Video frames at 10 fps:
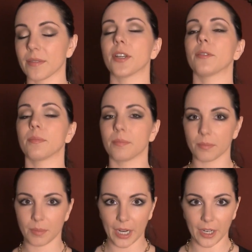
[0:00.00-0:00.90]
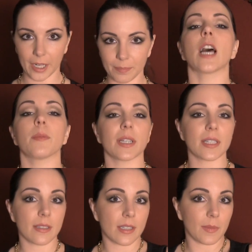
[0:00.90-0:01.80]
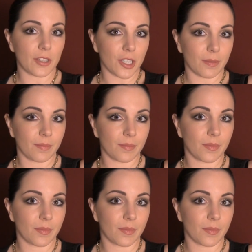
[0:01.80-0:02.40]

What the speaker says: So, carrying on. Dominance and submission.